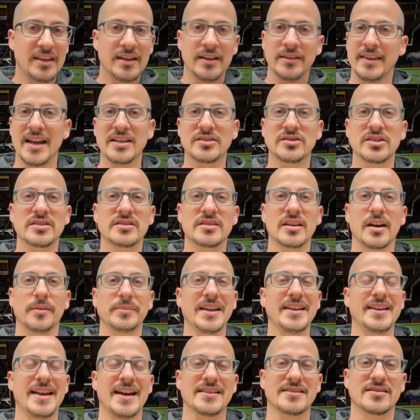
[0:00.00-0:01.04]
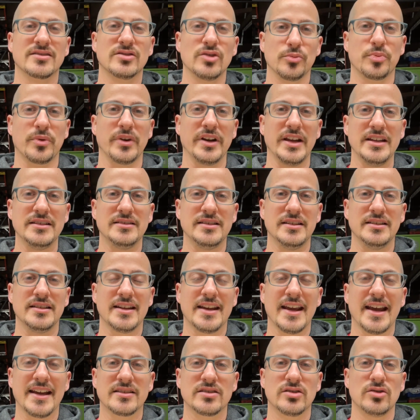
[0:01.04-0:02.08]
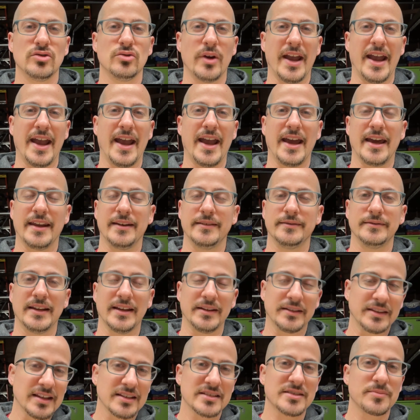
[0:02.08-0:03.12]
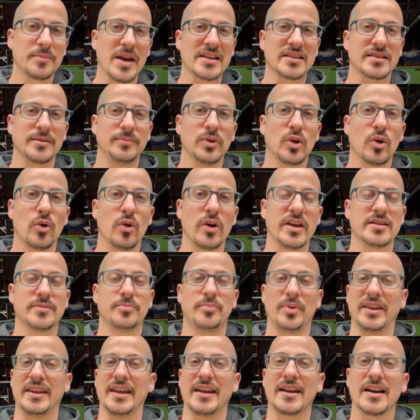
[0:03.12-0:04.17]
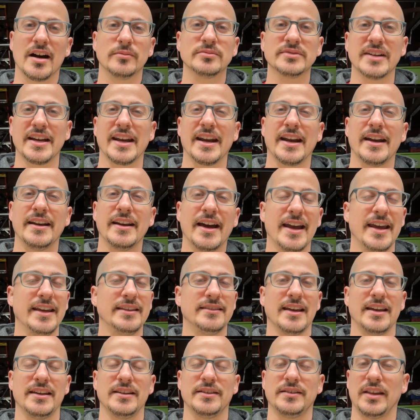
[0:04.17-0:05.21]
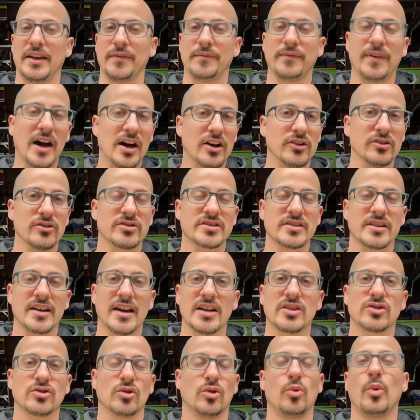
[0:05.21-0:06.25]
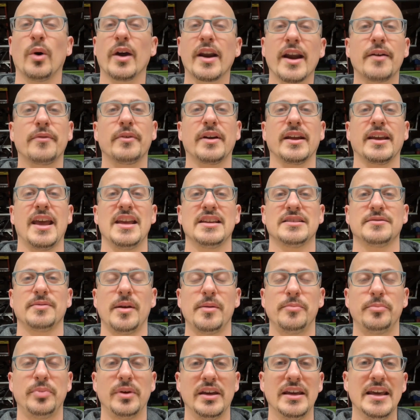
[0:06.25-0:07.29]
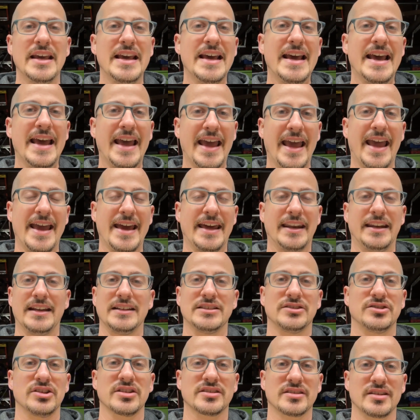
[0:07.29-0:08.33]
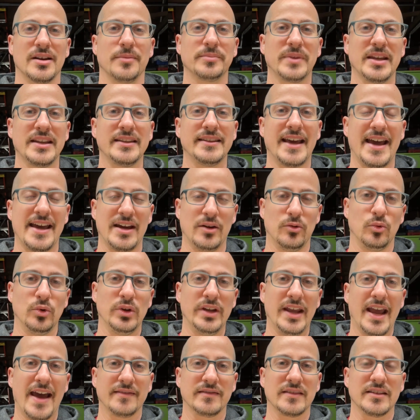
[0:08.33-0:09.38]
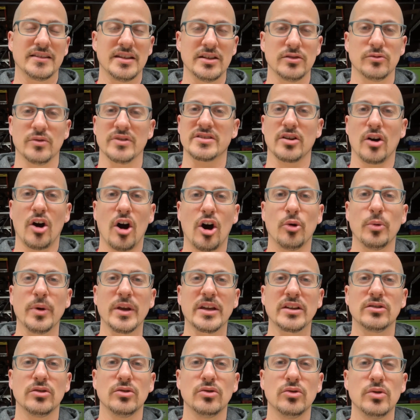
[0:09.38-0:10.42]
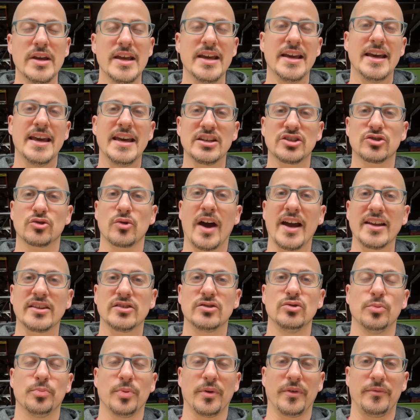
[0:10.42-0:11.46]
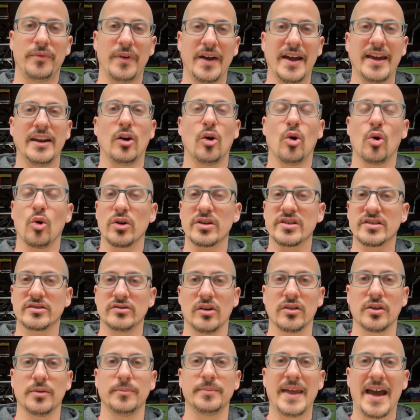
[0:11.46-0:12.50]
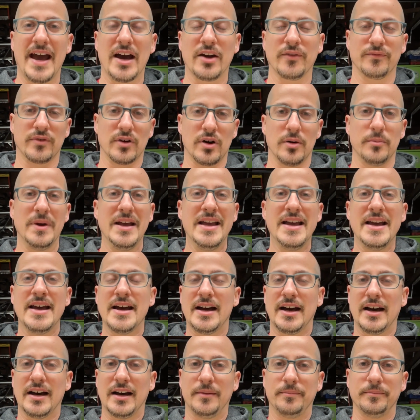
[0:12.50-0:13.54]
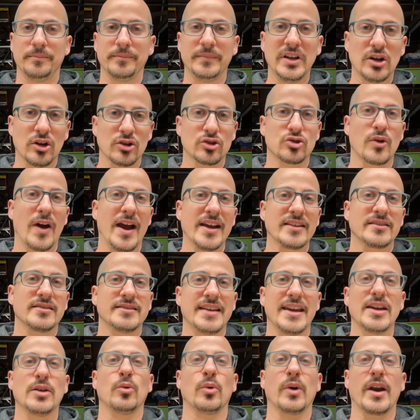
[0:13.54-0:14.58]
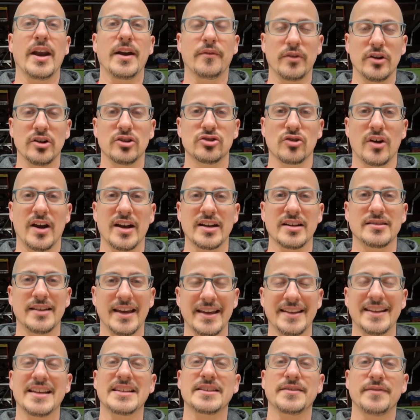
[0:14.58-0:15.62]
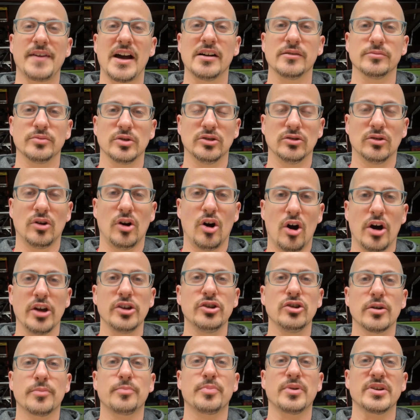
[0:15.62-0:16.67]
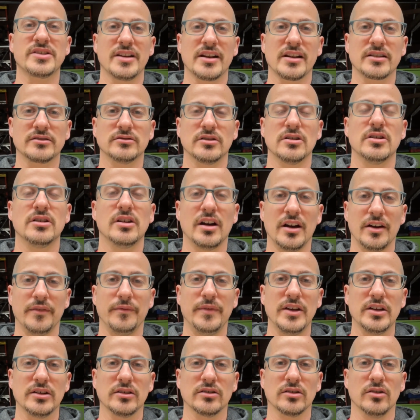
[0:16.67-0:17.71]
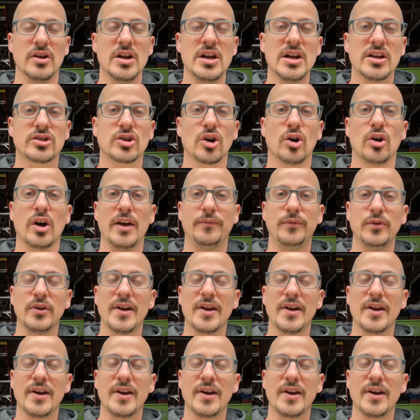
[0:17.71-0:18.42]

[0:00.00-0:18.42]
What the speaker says: that's just something that's super easy to get to, and it does make some noise, but they come late at night, they follow your schedule, whatever the case may be. and it's just something that we had to deal with. So all we could do is try to prevent or slow them down from trying to take whatever they're trying to take that's valuable on your particular vehicle. So if you